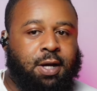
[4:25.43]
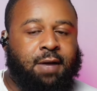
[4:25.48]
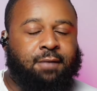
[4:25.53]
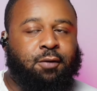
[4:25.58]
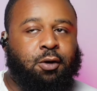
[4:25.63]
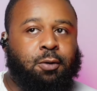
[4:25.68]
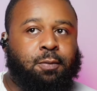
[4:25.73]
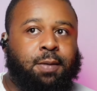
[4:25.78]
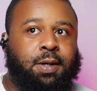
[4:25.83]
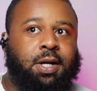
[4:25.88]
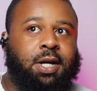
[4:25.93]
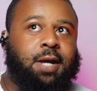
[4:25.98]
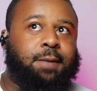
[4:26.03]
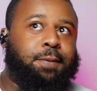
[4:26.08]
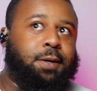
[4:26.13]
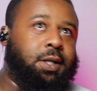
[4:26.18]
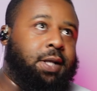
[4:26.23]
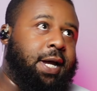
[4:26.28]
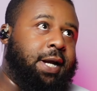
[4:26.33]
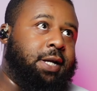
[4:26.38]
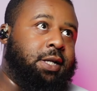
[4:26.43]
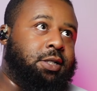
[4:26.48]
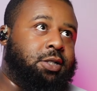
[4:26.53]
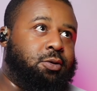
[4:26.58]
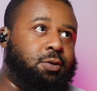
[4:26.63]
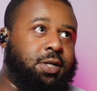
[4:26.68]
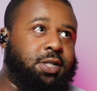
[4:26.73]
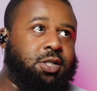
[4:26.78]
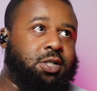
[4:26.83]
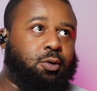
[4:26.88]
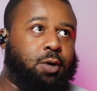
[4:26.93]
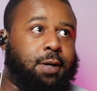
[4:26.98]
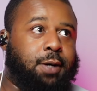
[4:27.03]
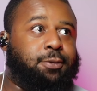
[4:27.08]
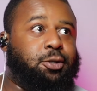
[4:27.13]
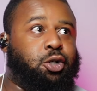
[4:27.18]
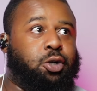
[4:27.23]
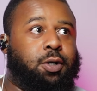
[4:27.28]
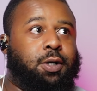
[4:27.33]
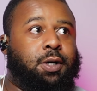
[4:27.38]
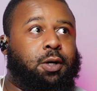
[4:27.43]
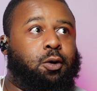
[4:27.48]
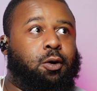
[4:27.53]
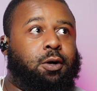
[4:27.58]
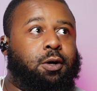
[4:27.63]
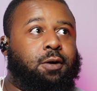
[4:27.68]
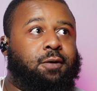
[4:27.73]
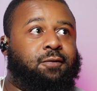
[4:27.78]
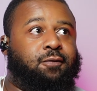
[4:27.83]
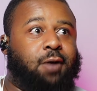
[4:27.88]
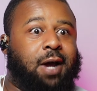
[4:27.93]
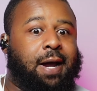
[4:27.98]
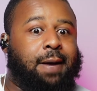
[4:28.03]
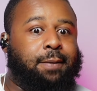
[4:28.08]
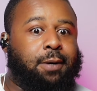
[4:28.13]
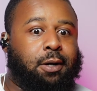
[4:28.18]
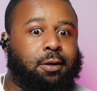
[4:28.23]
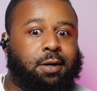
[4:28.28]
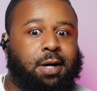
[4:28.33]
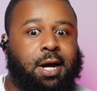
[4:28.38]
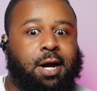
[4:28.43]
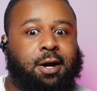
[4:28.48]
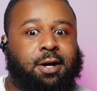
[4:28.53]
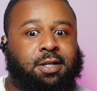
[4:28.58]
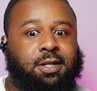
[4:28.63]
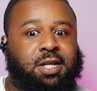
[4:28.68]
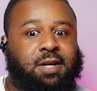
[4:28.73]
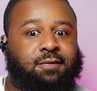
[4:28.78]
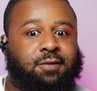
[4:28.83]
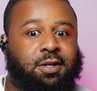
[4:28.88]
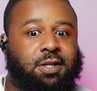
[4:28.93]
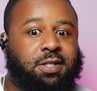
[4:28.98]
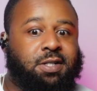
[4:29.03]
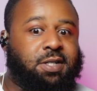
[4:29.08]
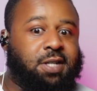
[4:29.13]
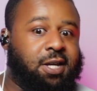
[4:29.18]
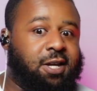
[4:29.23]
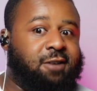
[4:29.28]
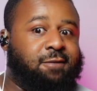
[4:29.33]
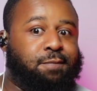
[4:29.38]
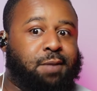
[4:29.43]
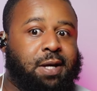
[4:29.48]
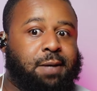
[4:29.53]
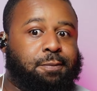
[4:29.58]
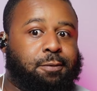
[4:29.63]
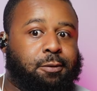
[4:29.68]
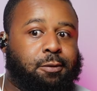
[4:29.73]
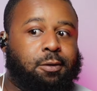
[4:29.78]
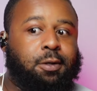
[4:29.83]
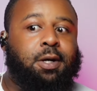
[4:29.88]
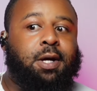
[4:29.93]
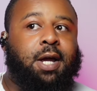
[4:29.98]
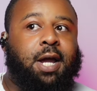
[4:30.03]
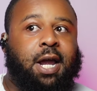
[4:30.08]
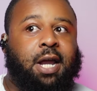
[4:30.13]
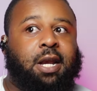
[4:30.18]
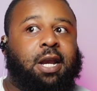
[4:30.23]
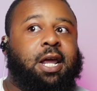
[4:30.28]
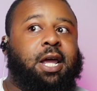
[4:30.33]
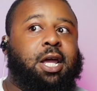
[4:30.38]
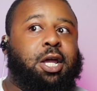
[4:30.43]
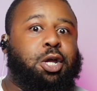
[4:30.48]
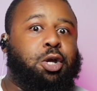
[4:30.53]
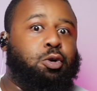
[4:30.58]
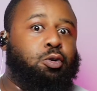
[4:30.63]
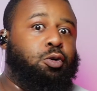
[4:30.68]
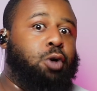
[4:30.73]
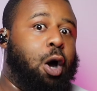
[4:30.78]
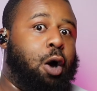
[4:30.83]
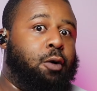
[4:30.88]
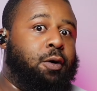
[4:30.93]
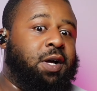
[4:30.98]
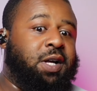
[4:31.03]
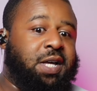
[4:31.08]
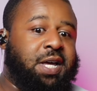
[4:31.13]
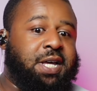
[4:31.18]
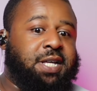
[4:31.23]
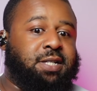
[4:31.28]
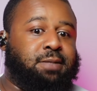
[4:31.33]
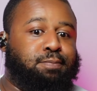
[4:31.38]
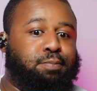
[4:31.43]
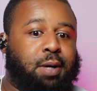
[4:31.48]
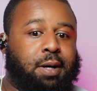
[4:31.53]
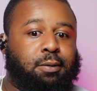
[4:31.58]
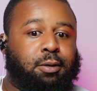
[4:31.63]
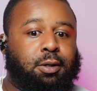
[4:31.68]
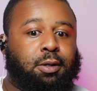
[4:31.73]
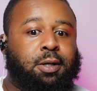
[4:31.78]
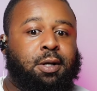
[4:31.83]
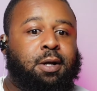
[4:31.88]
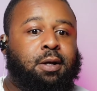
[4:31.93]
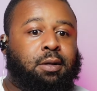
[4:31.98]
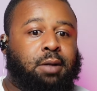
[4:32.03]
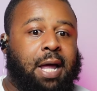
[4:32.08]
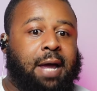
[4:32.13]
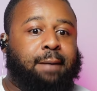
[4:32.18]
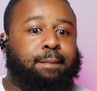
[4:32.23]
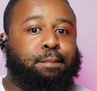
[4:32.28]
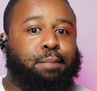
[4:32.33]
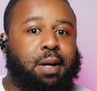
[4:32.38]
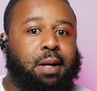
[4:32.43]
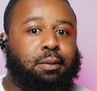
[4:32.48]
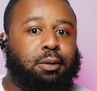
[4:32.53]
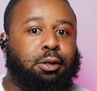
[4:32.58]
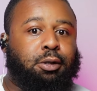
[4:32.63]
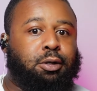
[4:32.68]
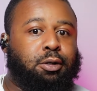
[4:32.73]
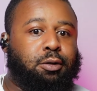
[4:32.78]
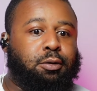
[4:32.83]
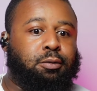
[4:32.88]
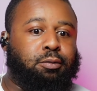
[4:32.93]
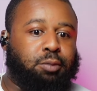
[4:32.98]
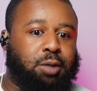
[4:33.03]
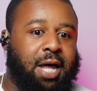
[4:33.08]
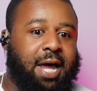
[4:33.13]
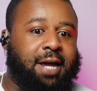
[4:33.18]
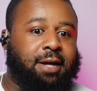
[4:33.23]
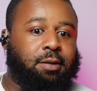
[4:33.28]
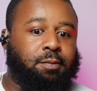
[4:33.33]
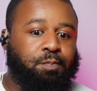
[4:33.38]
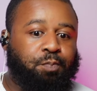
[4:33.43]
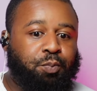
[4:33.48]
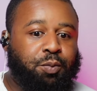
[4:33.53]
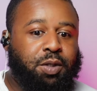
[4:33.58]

If you manipulate and twist scripture in order to frame your narrative and deceive people, and then you go against biblical, like...